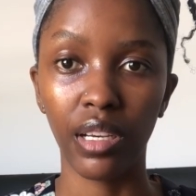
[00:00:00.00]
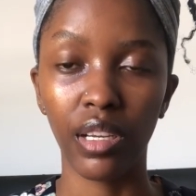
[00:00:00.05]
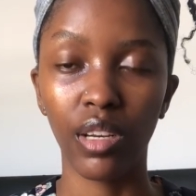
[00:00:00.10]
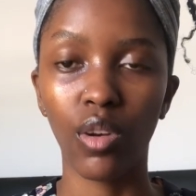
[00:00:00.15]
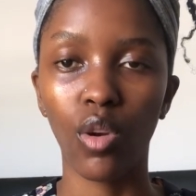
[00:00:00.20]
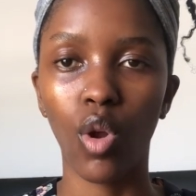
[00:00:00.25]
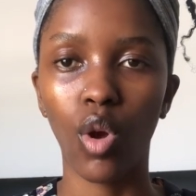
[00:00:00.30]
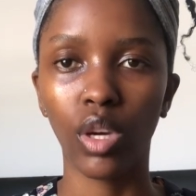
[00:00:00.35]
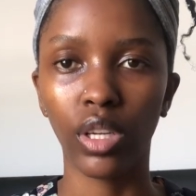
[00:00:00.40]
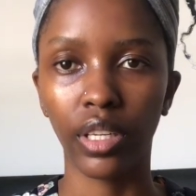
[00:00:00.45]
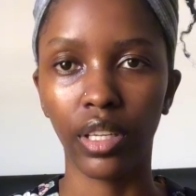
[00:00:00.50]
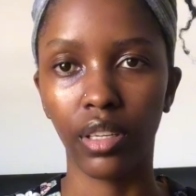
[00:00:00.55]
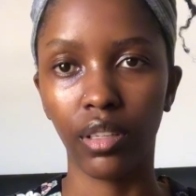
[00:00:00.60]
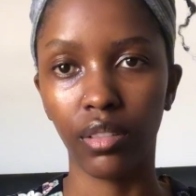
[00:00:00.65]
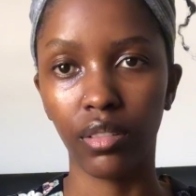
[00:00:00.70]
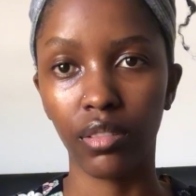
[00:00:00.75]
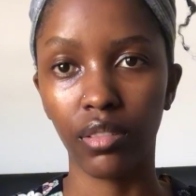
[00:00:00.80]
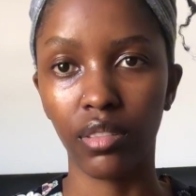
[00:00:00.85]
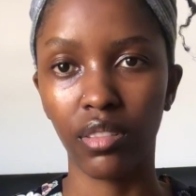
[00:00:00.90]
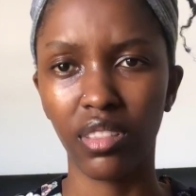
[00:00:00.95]
long
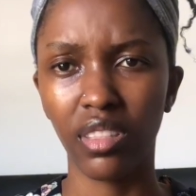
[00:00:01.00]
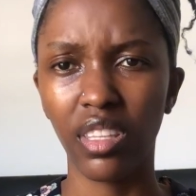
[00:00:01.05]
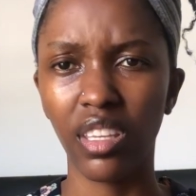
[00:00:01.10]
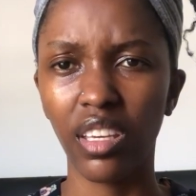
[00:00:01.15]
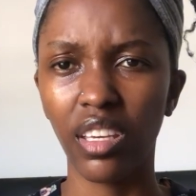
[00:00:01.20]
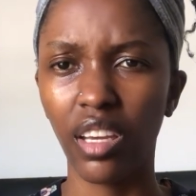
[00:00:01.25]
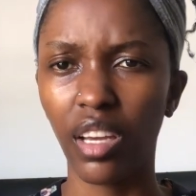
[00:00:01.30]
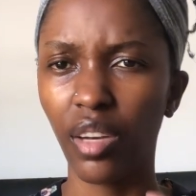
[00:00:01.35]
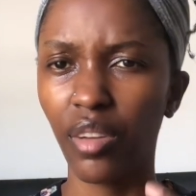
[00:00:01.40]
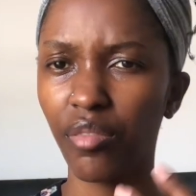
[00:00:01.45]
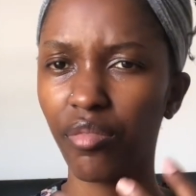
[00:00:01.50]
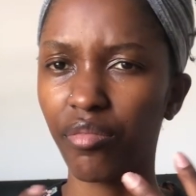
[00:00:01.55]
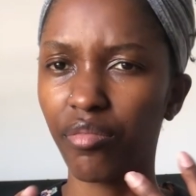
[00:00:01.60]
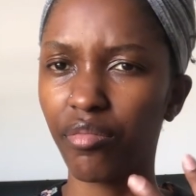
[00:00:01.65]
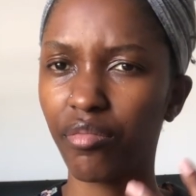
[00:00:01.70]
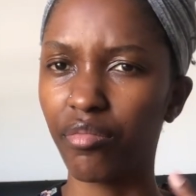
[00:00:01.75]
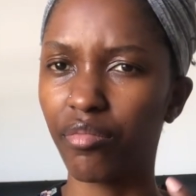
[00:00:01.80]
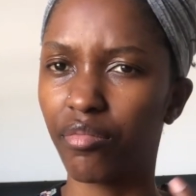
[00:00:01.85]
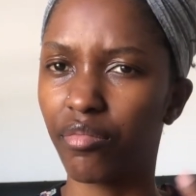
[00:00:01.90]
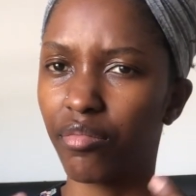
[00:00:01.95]
nails. They kind of,
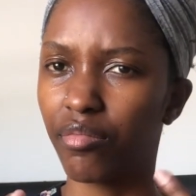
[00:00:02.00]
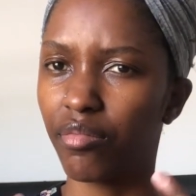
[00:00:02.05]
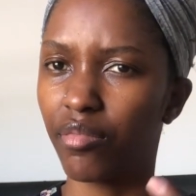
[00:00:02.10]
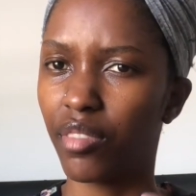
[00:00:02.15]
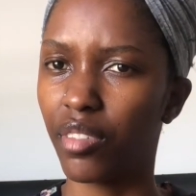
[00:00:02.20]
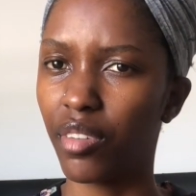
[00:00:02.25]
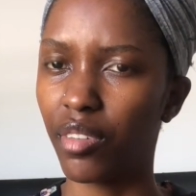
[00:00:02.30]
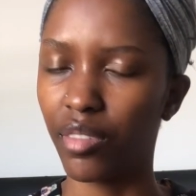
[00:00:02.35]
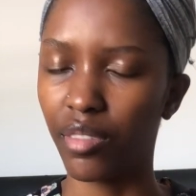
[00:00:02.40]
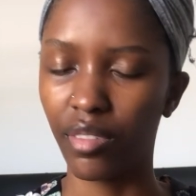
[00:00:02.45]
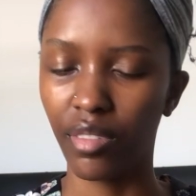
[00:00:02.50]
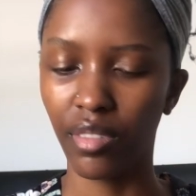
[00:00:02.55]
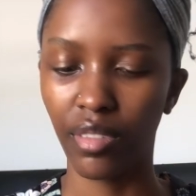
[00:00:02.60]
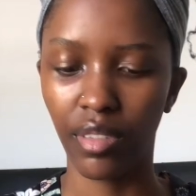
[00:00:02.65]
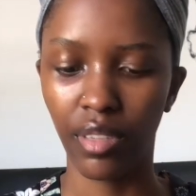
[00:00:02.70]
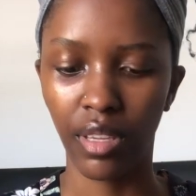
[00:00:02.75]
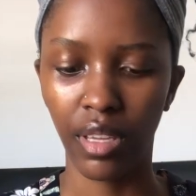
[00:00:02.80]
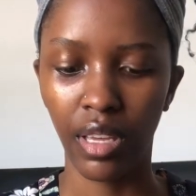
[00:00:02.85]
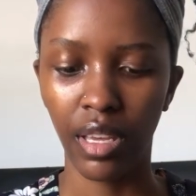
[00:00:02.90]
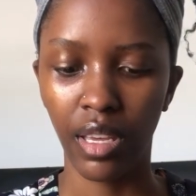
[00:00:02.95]
you know,
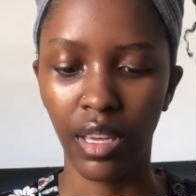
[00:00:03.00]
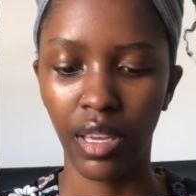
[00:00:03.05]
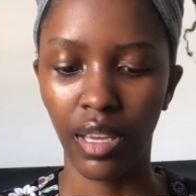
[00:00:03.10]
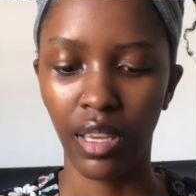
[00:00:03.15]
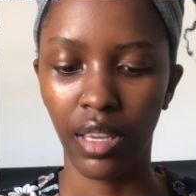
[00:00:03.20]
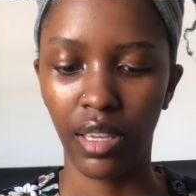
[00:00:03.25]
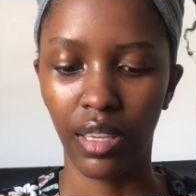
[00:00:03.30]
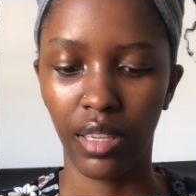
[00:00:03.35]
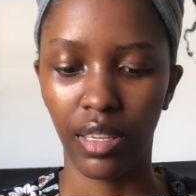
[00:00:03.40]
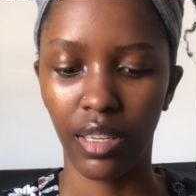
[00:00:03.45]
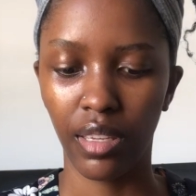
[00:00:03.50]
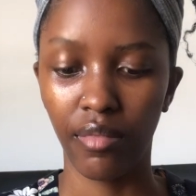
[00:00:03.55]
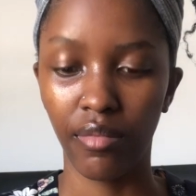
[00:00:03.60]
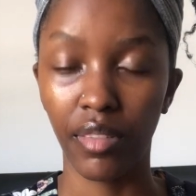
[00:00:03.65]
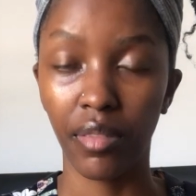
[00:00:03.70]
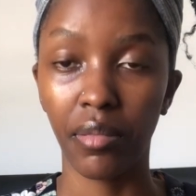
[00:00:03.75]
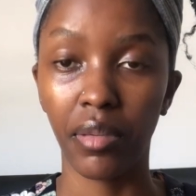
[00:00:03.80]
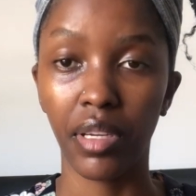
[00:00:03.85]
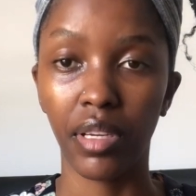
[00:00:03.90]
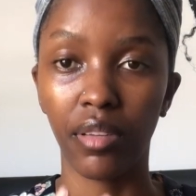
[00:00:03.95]
give
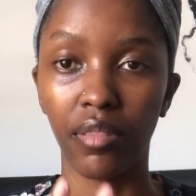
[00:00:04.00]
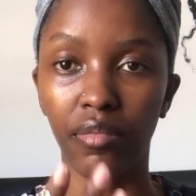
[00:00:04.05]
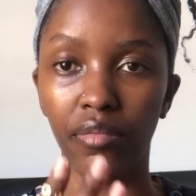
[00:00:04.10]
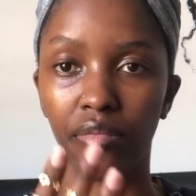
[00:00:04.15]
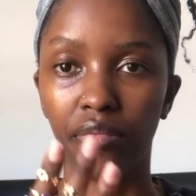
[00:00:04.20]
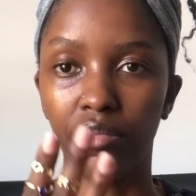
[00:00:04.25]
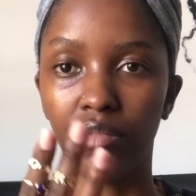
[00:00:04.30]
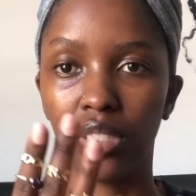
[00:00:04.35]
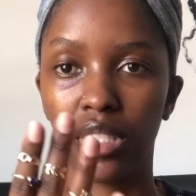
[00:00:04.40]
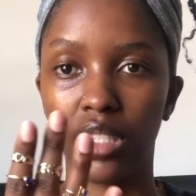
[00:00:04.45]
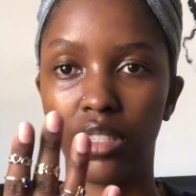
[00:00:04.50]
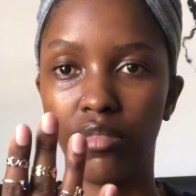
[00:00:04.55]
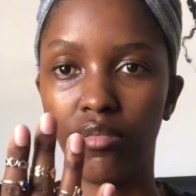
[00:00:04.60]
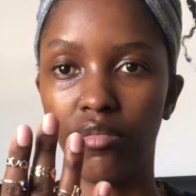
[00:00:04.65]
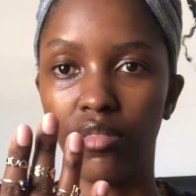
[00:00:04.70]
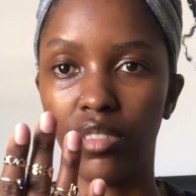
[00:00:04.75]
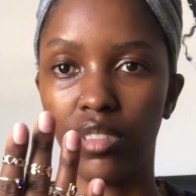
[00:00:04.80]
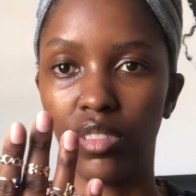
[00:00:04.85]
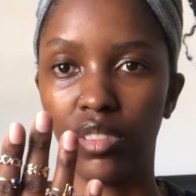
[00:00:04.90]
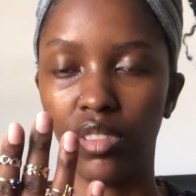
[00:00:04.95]
some kind of
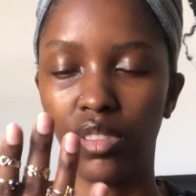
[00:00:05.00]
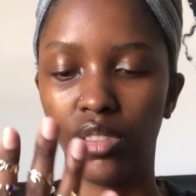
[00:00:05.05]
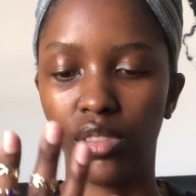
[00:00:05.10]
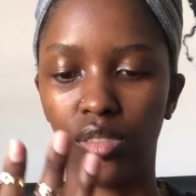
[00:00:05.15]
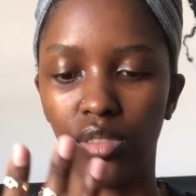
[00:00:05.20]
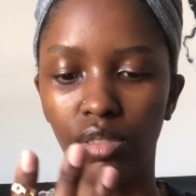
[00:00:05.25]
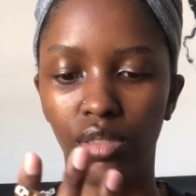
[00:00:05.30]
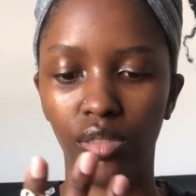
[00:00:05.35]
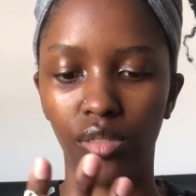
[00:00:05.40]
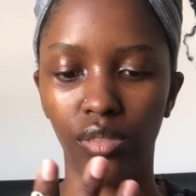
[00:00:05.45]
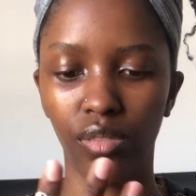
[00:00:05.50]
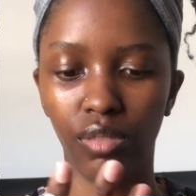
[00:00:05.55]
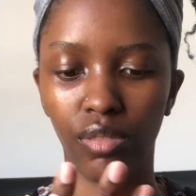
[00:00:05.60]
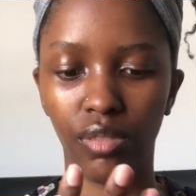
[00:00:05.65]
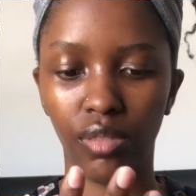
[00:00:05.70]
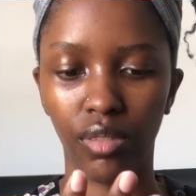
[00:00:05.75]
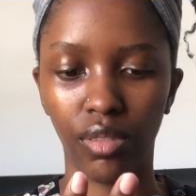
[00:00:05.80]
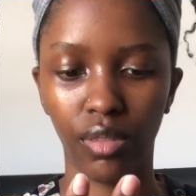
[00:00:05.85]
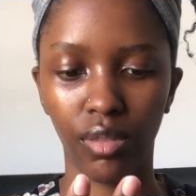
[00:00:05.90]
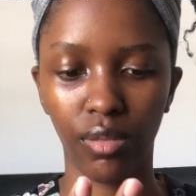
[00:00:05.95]
definition to
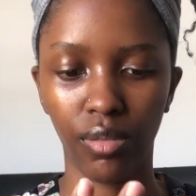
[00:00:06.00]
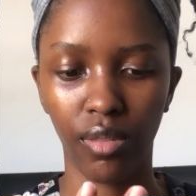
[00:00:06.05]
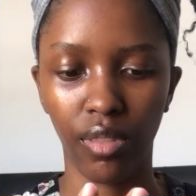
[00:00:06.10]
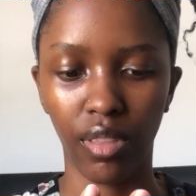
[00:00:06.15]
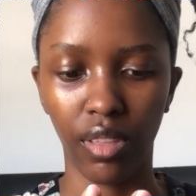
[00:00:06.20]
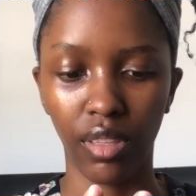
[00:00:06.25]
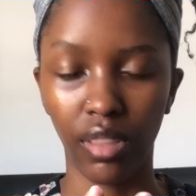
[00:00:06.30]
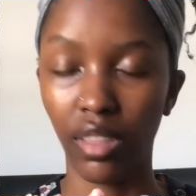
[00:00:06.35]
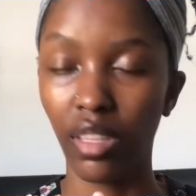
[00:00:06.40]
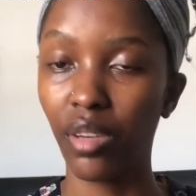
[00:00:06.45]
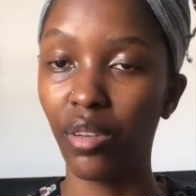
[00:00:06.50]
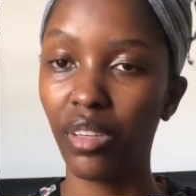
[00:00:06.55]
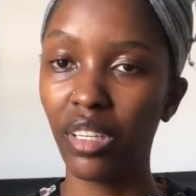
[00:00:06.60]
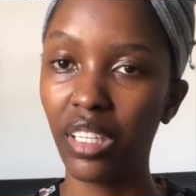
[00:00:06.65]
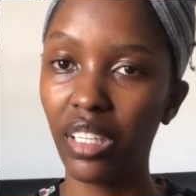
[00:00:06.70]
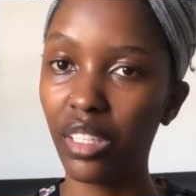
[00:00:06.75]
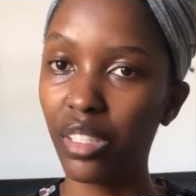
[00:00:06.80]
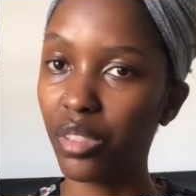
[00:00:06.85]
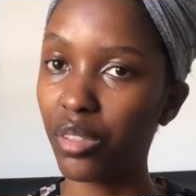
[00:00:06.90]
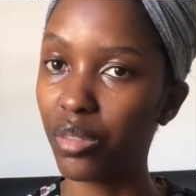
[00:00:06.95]
the whole thing. They're
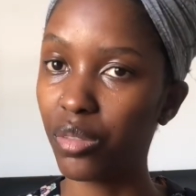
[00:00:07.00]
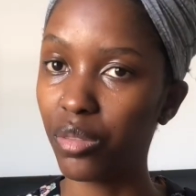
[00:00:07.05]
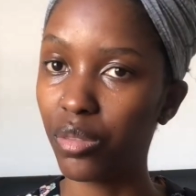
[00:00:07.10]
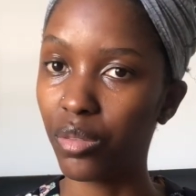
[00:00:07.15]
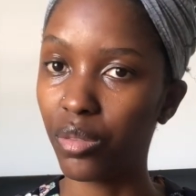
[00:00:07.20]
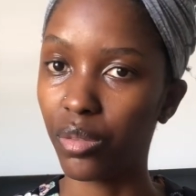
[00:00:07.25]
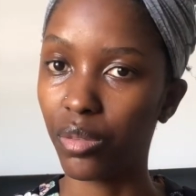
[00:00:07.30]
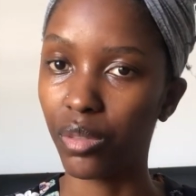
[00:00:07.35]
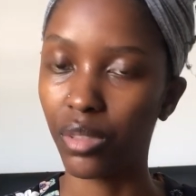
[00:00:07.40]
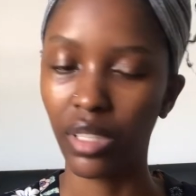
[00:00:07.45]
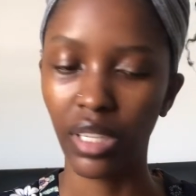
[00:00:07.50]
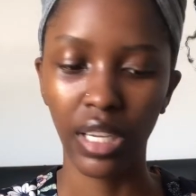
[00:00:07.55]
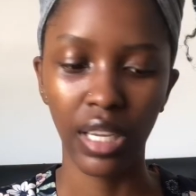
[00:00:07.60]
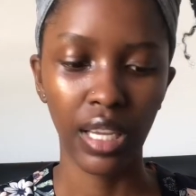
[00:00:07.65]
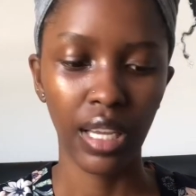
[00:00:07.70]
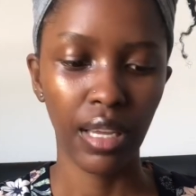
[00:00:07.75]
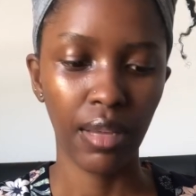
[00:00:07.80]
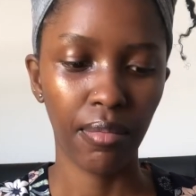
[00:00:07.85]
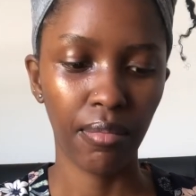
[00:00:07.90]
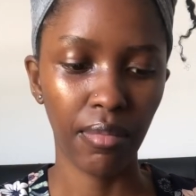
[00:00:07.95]
really cute though,
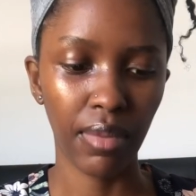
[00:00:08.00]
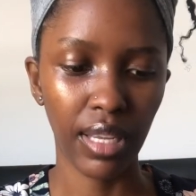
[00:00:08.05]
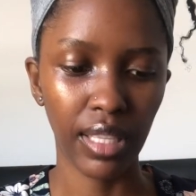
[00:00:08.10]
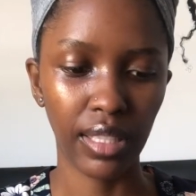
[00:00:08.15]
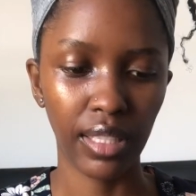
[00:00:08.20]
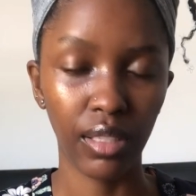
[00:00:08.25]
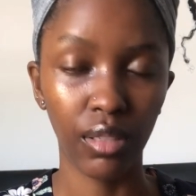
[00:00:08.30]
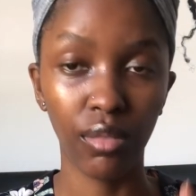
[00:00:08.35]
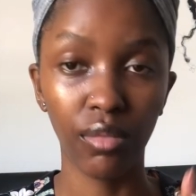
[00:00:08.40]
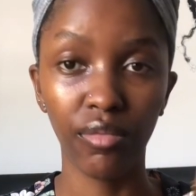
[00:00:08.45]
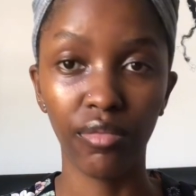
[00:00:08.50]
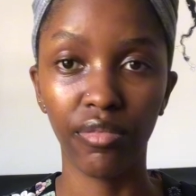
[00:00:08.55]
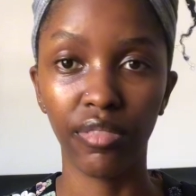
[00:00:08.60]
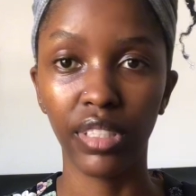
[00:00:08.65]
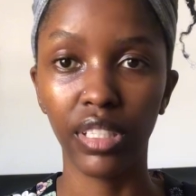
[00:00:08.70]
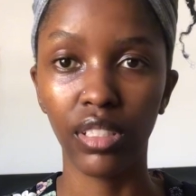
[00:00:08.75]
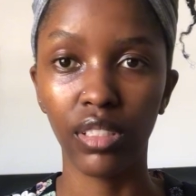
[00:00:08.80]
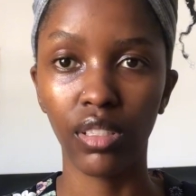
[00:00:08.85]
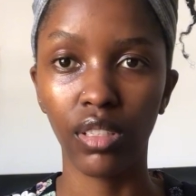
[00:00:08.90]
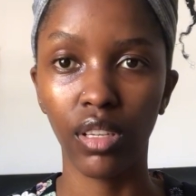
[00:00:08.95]
but they don't
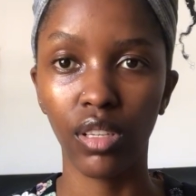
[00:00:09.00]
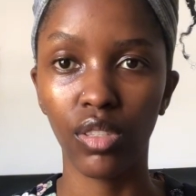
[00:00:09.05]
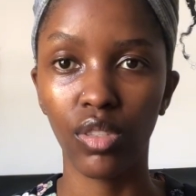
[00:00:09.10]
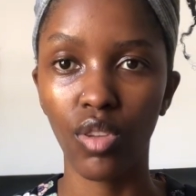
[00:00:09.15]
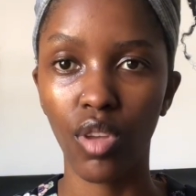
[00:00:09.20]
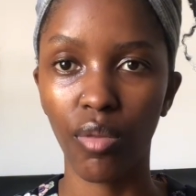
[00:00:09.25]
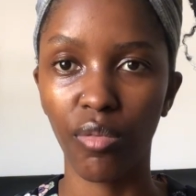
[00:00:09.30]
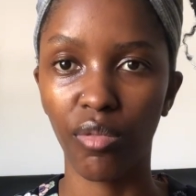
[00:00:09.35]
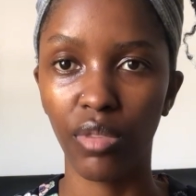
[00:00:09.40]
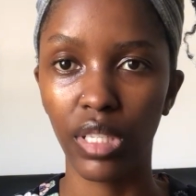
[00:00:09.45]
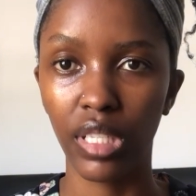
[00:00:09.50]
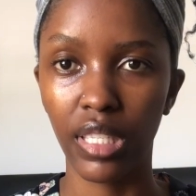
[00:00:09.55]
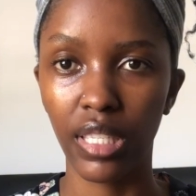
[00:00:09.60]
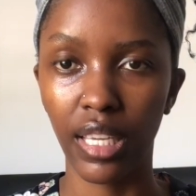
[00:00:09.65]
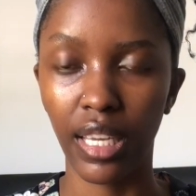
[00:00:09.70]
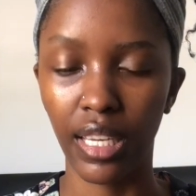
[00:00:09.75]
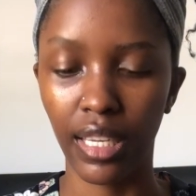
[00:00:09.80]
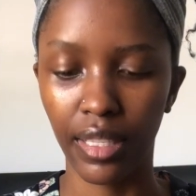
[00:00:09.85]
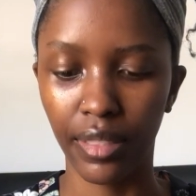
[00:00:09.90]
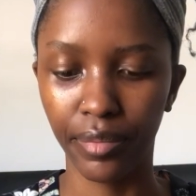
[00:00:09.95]
fit, so I'm
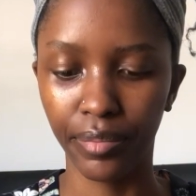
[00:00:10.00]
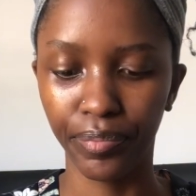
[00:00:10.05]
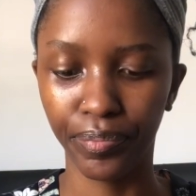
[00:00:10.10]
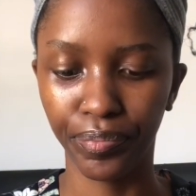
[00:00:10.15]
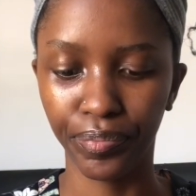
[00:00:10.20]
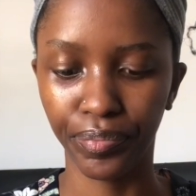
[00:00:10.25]
reselling.